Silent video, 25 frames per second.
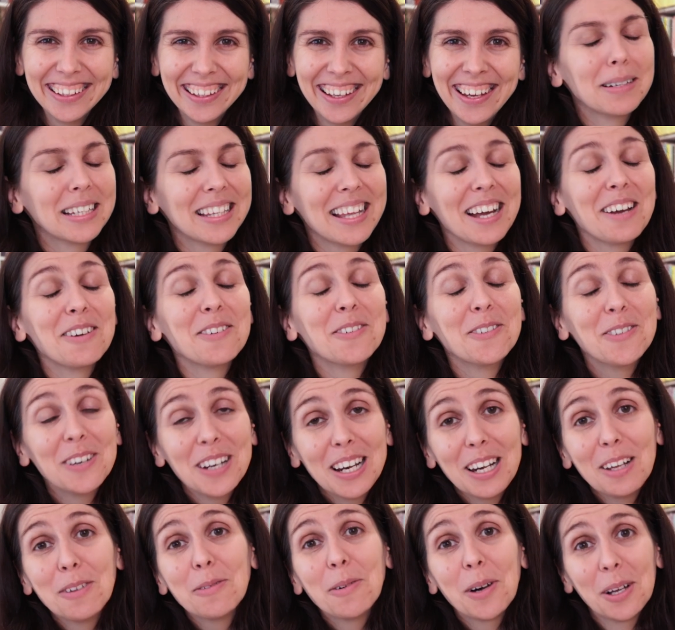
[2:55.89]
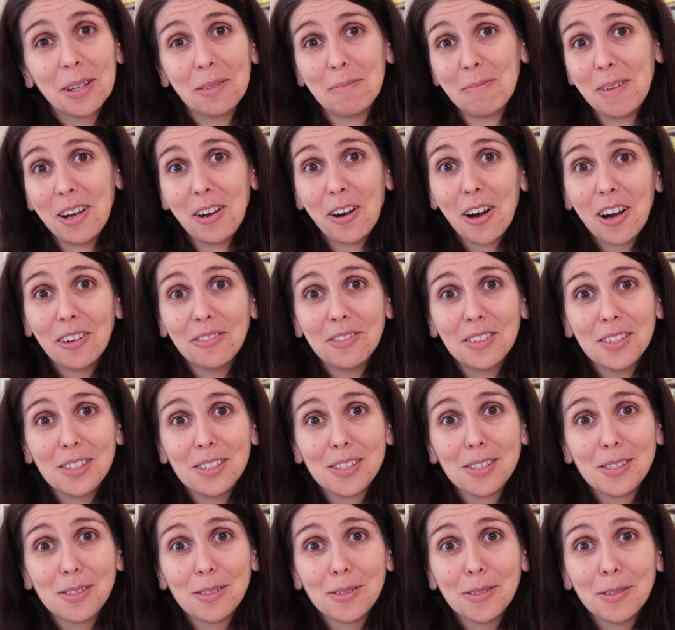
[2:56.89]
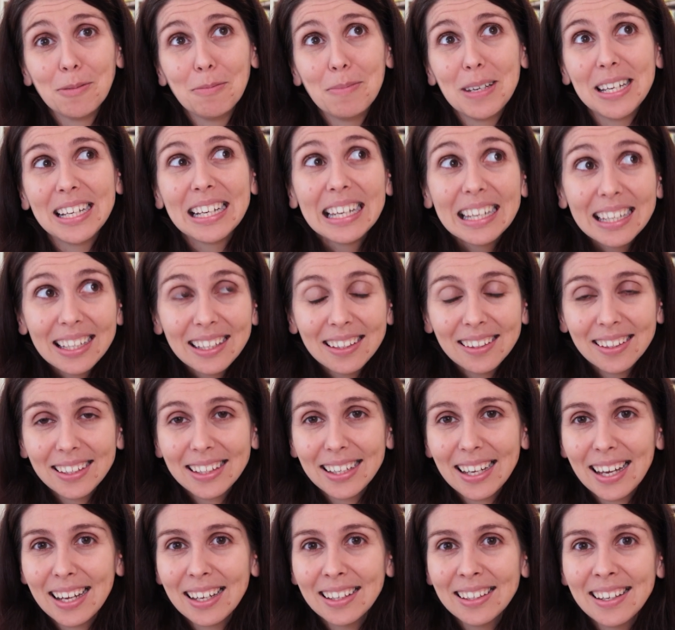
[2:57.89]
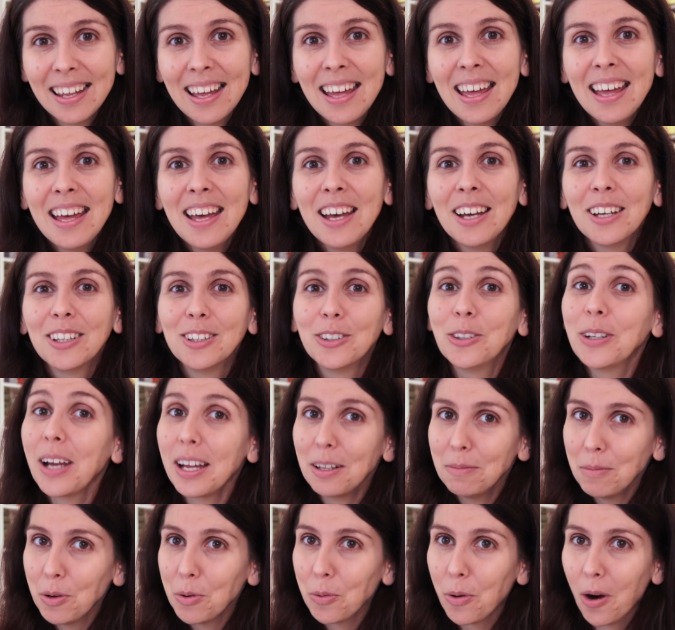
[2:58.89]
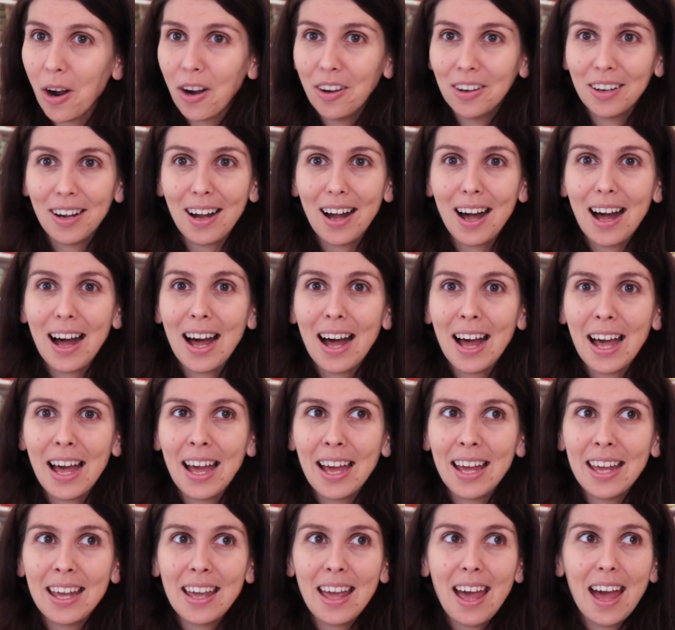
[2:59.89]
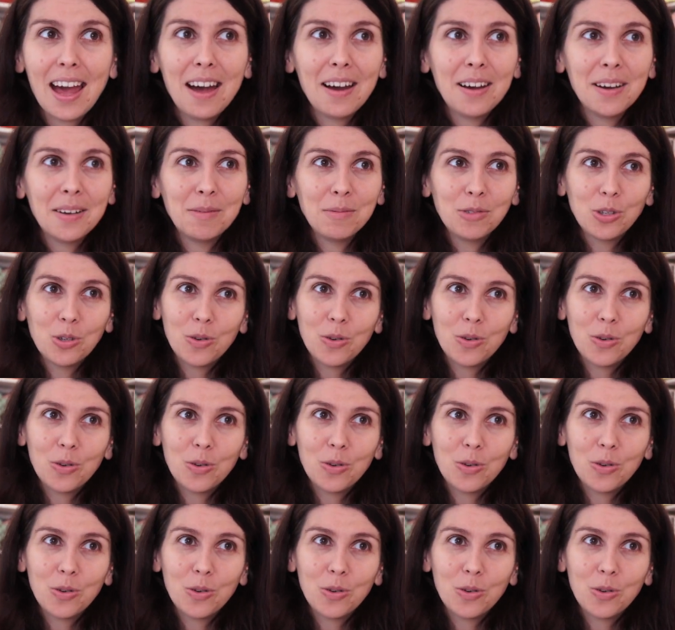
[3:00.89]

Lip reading: But I really want my office to be clean again. Don't get me wrong, I am